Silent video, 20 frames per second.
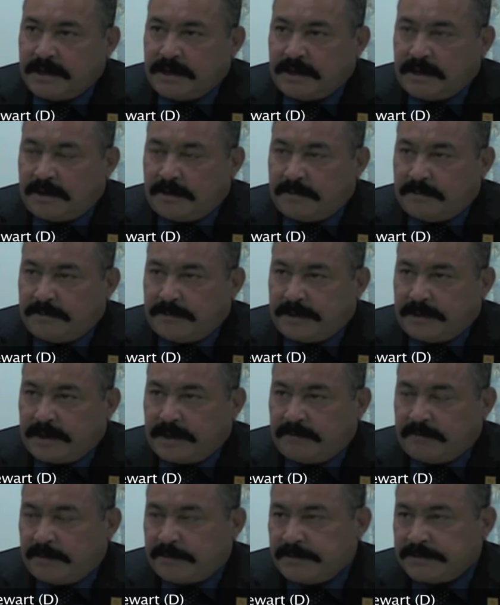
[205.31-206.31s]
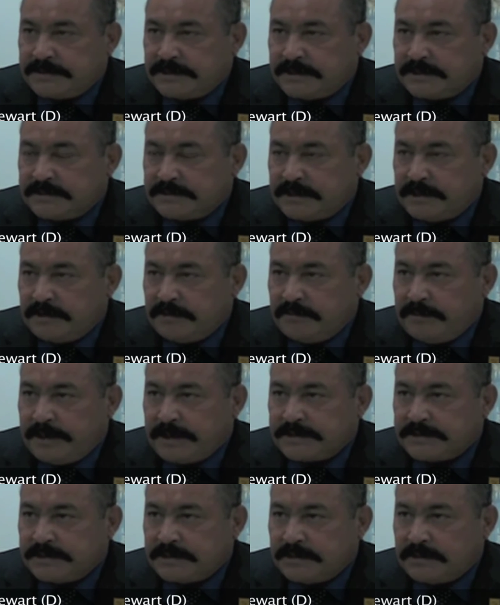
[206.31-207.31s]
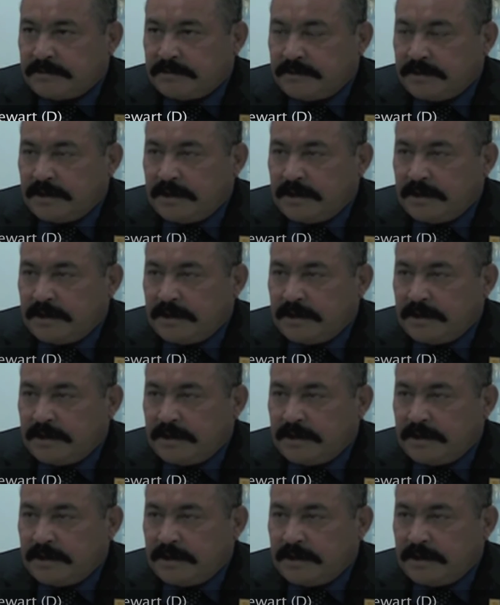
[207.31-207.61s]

I represent the state of New Mexico.